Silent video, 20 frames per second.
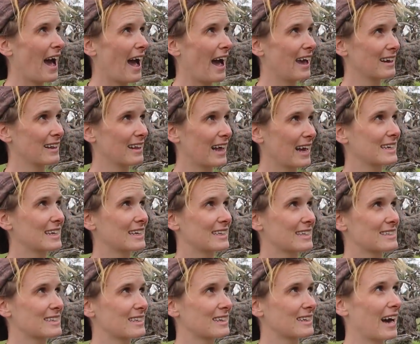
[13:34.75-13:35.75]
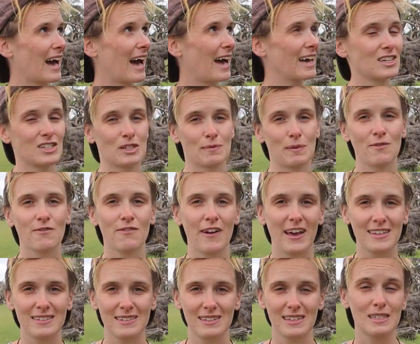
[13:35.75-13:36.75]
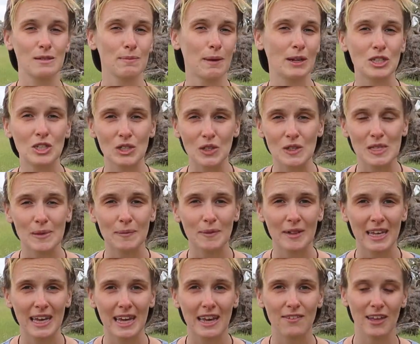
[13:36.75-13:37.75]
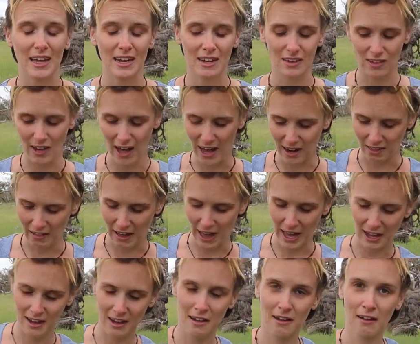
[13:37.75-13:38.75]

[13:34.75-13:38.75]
And luckily this little guy has just been facing us, munching on some leaves, and he's kind of like